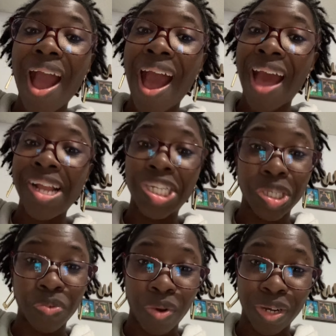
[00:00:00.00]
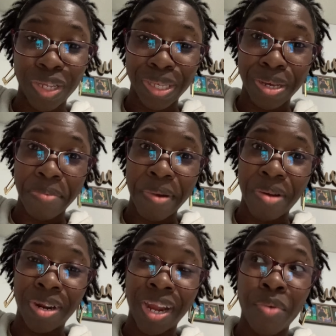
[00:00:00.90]
I just wanted to come
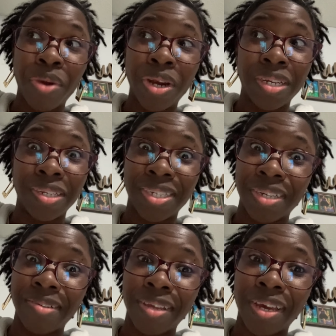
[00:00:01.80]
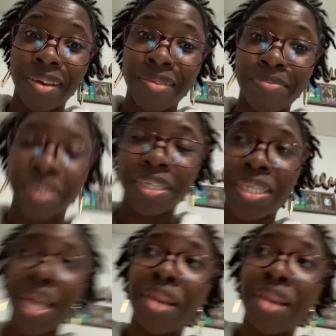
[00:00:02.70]
on and I wanted to share that because I